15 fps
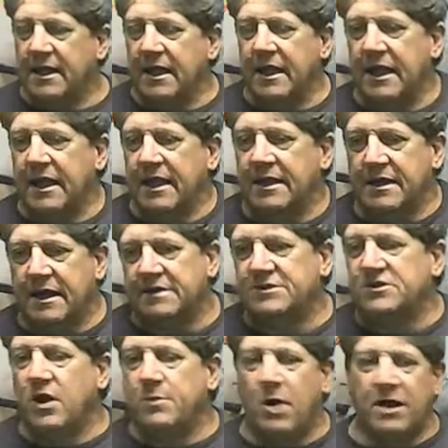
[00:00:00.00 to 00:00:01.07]
And
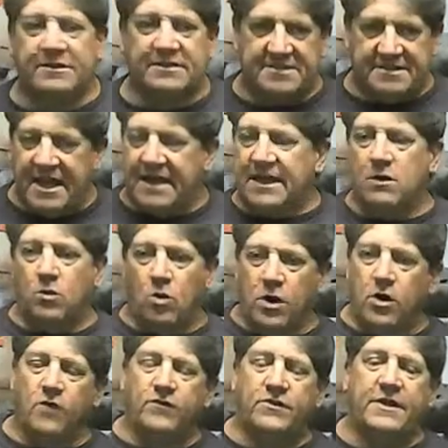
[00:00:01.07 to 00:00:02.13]
so I bought the second one
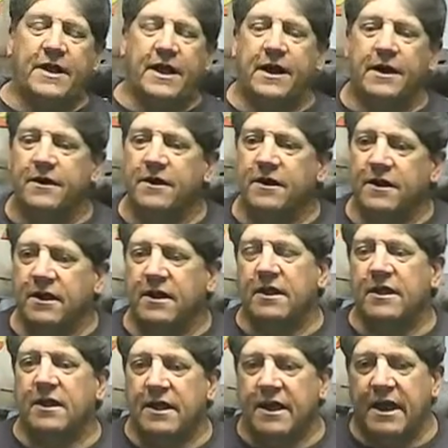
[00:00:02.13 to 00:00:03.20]
over there.
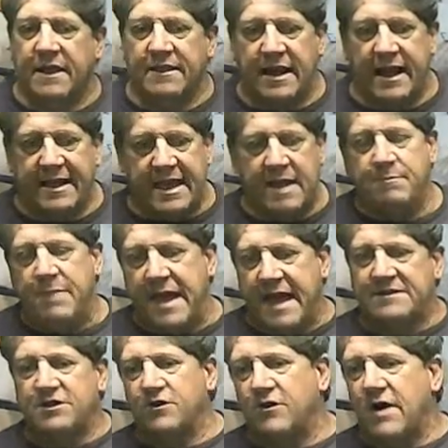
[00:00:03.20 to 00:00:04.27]
And then I came back
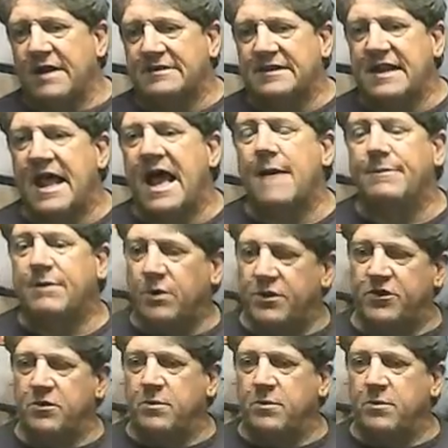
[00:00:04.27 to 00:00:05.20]
to Horizon Hobby, went through